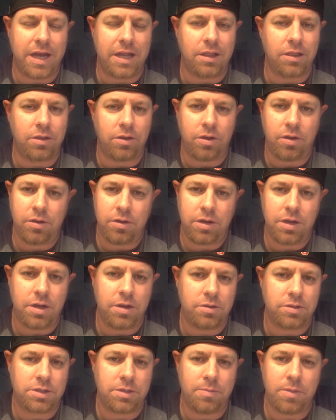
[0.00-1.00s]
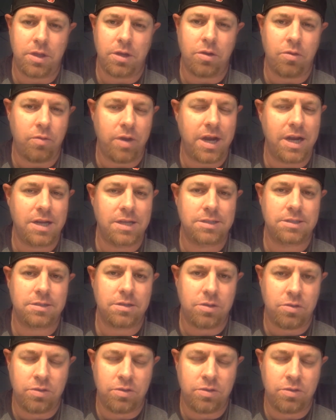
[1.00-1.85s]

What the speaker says: and learn under some of the greatest